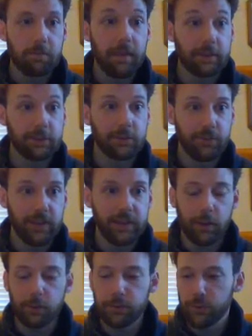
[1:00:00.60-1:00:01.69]
make some
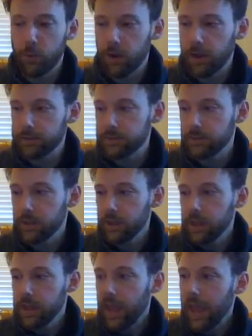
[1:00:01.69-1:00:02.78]
videos for us.
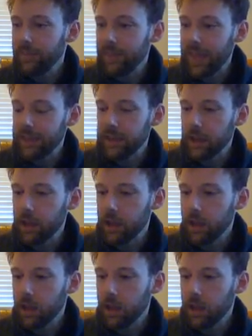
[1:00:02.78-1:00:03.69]
And then